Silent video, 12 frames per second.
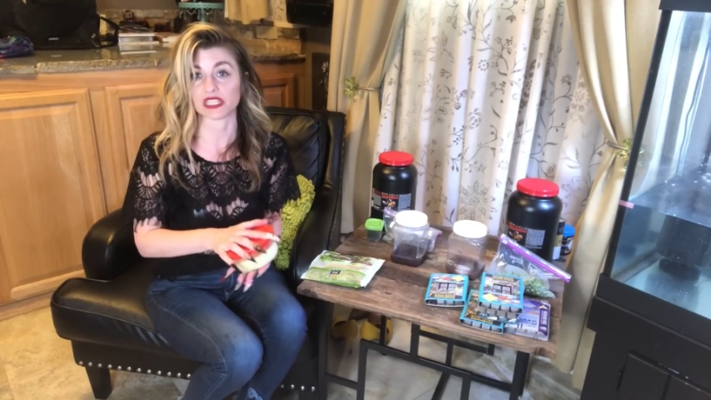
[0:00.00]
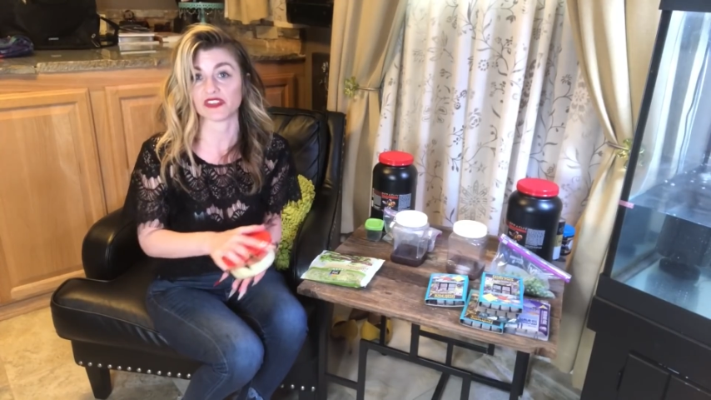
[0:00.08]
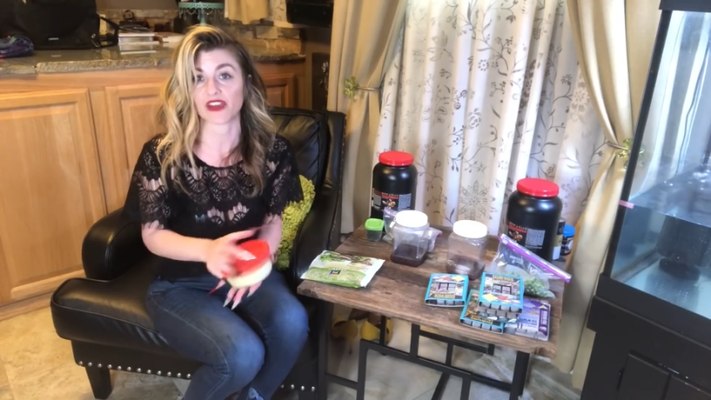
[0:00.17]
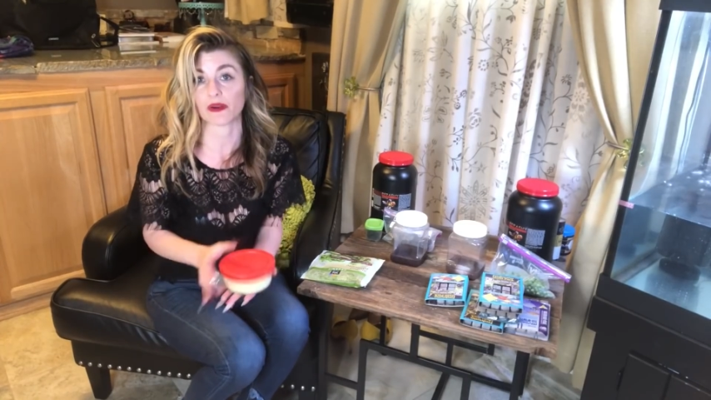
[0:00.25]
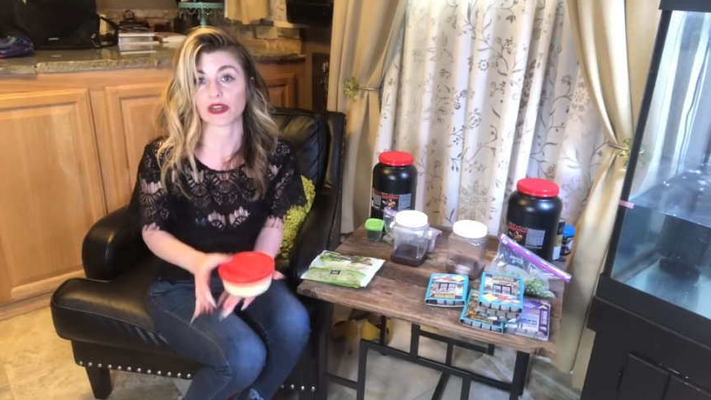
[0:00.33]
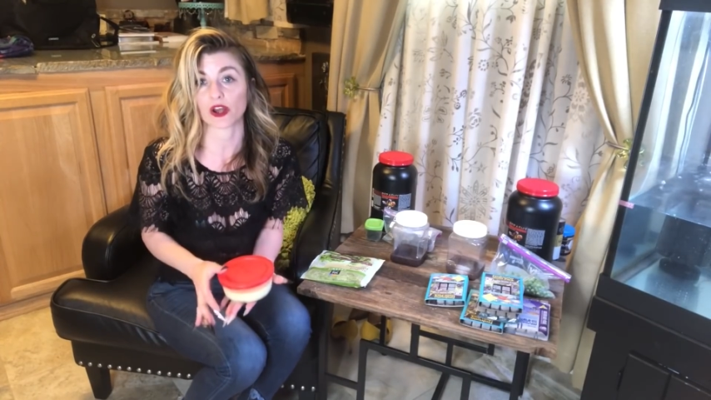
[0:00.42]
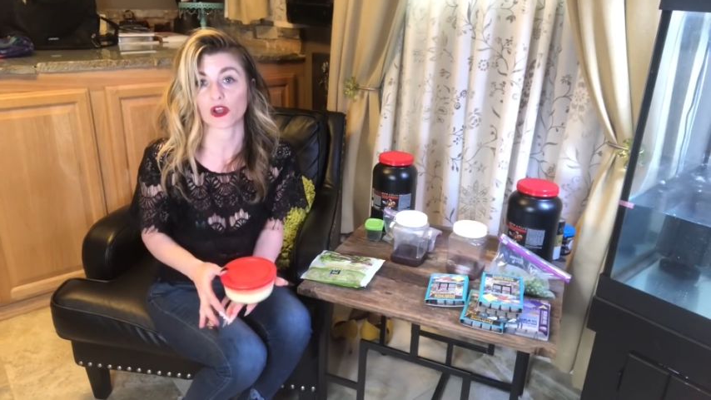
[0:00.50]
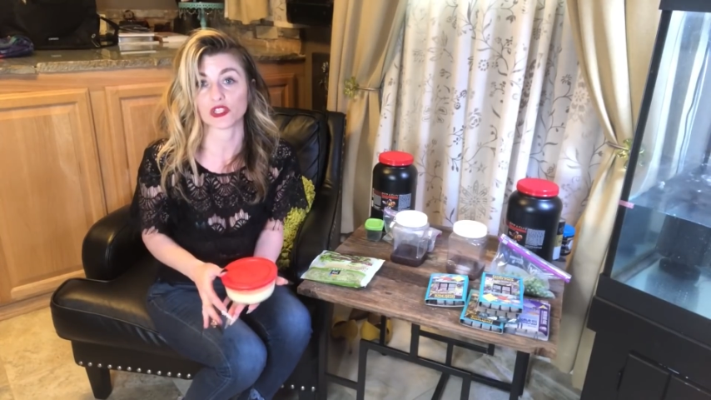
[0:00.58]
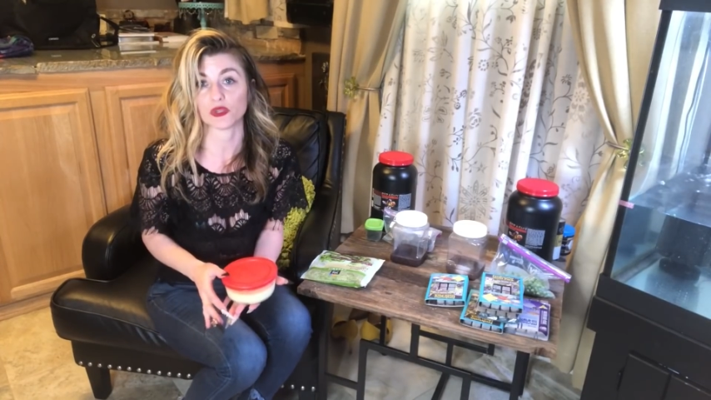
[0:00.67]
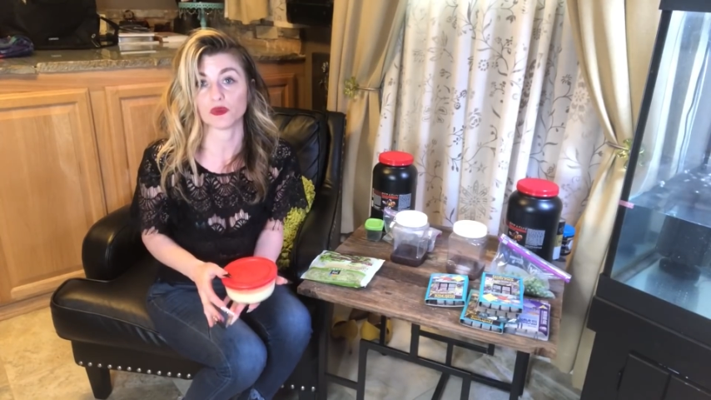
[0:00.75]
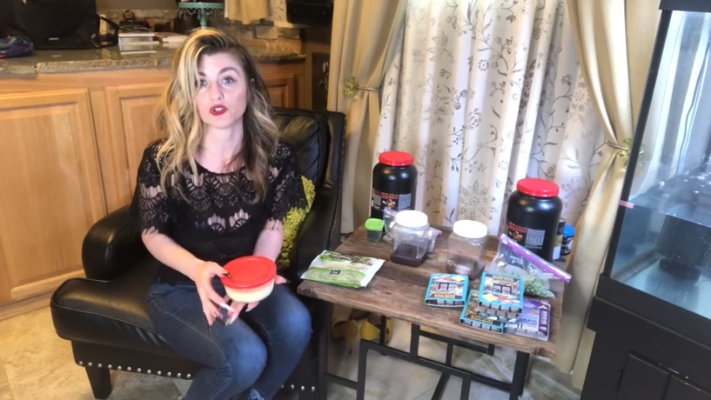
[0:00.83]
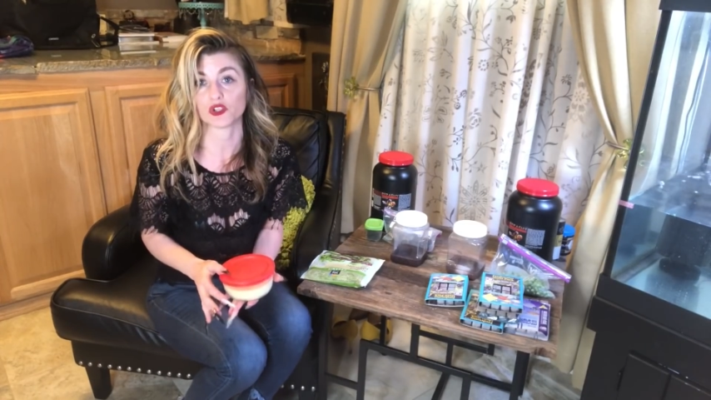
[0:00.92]
He found it
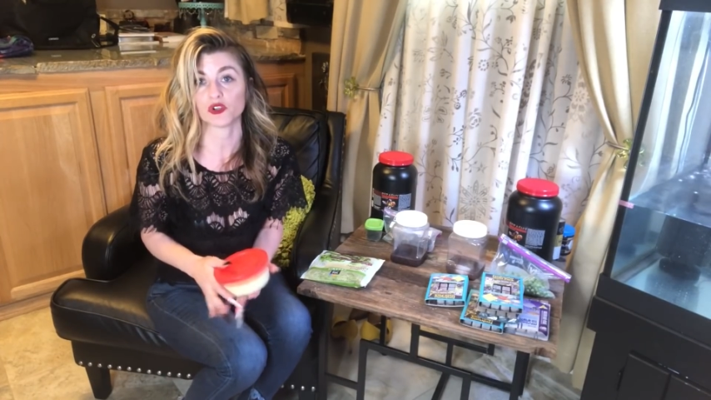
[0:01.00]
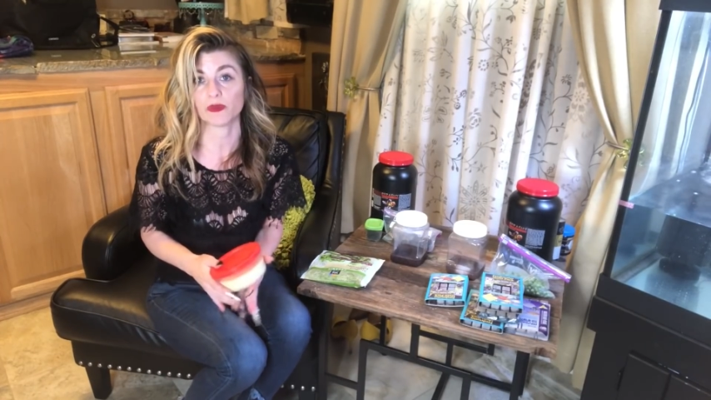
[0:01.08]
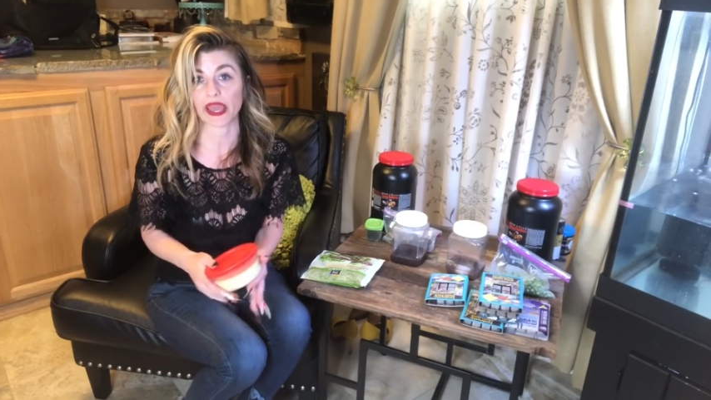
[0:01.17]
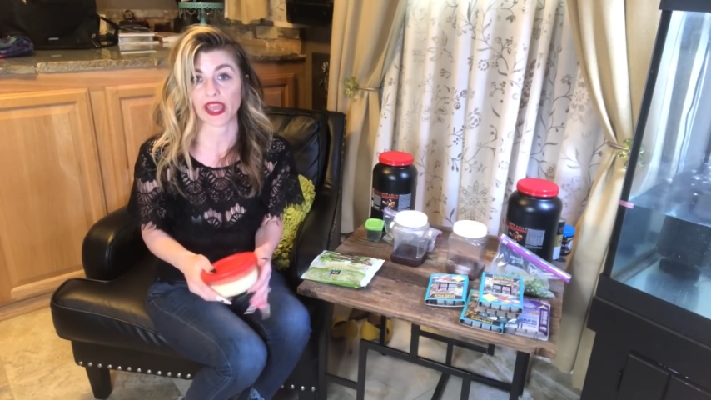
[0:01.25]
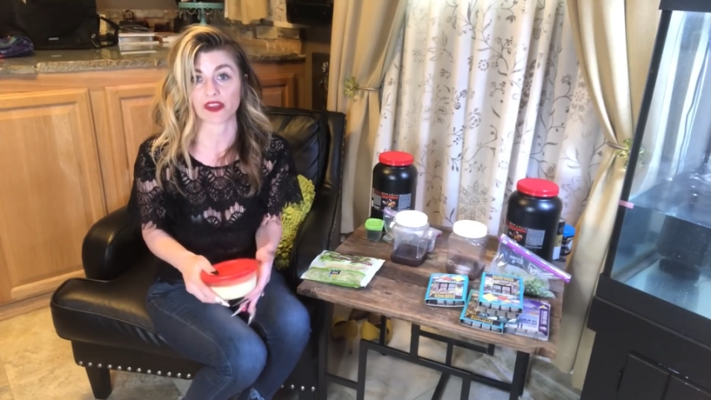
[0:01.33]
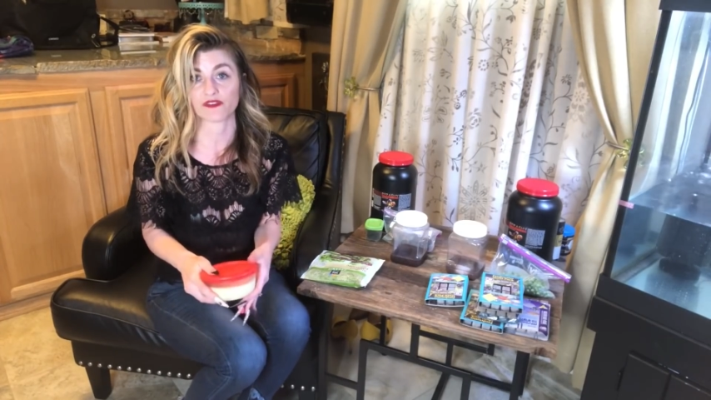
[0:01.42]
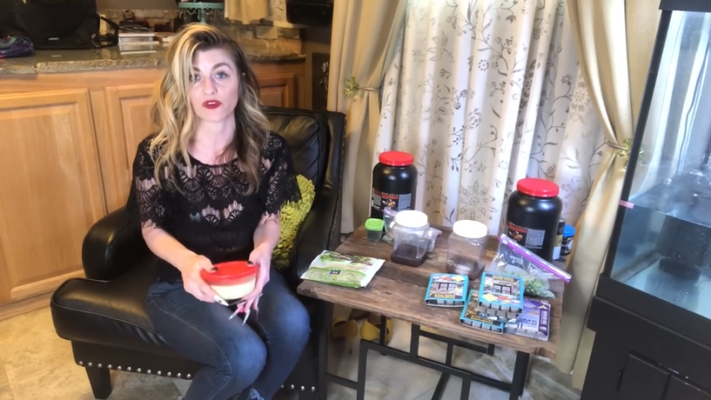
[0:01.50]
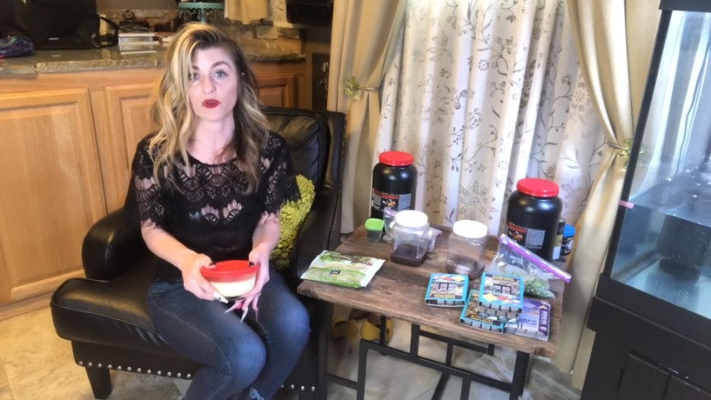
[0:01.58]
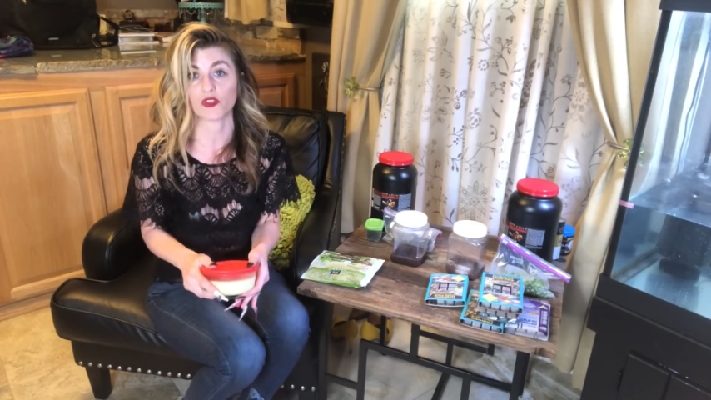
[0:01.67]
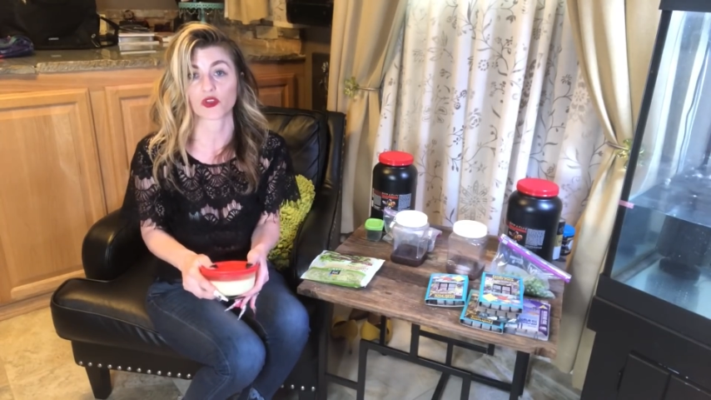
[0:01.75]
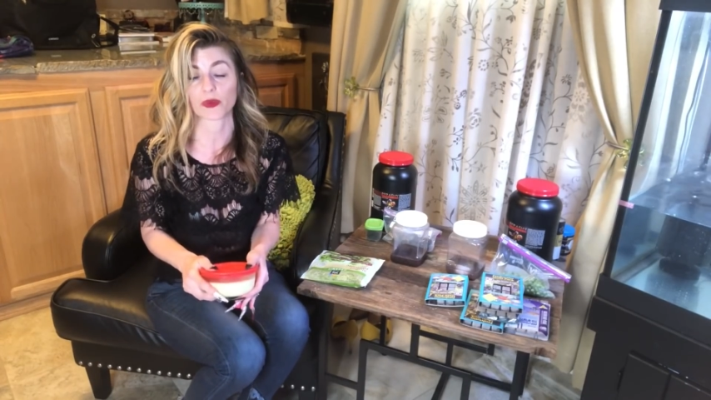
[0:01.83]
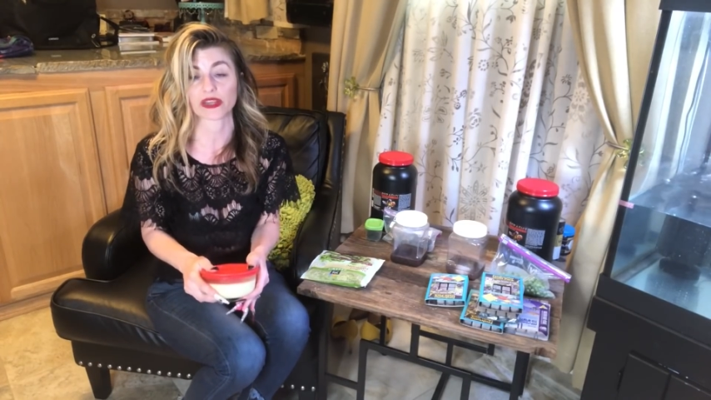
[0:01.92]
on YouTube and
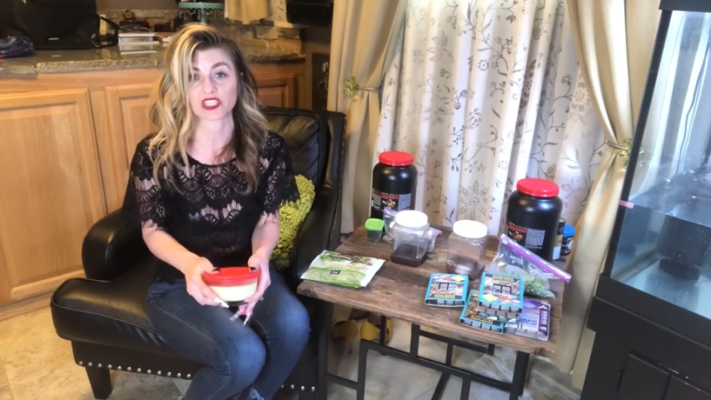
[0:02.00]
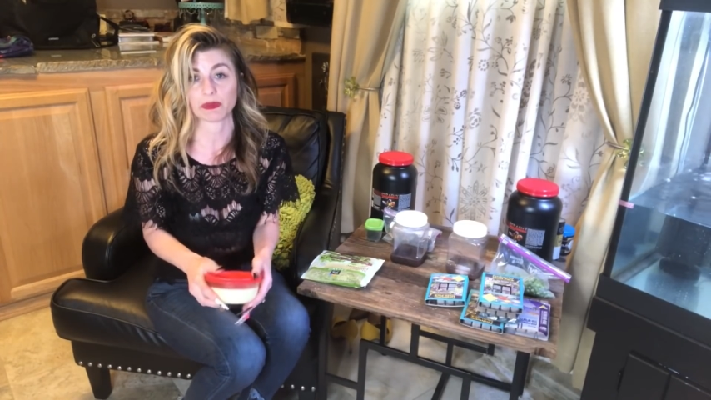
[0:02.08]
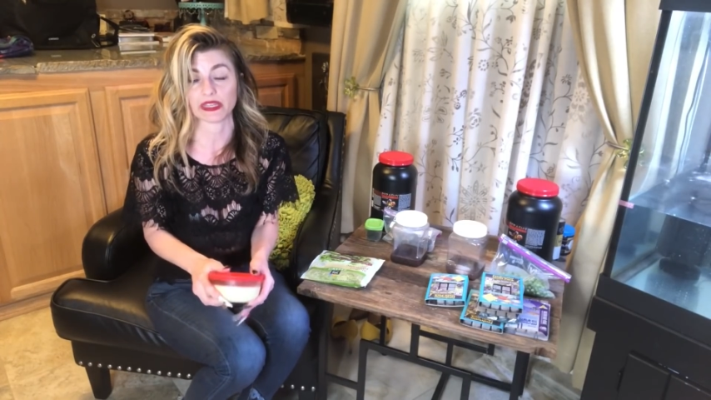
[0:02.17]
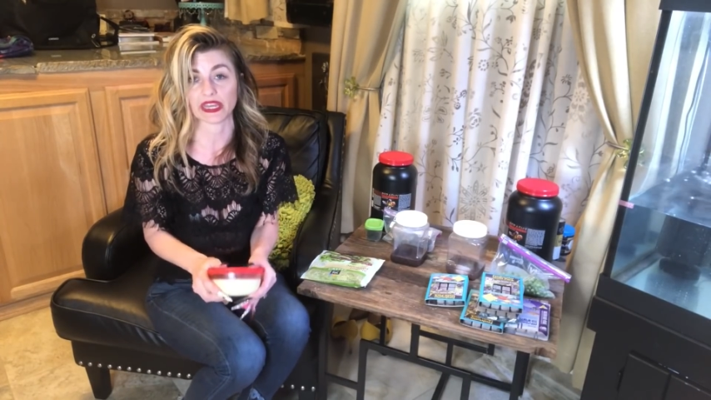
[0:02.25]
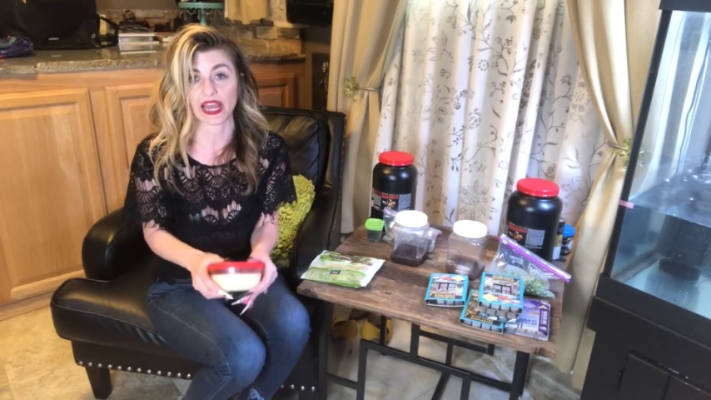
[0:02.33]
followed the recipe.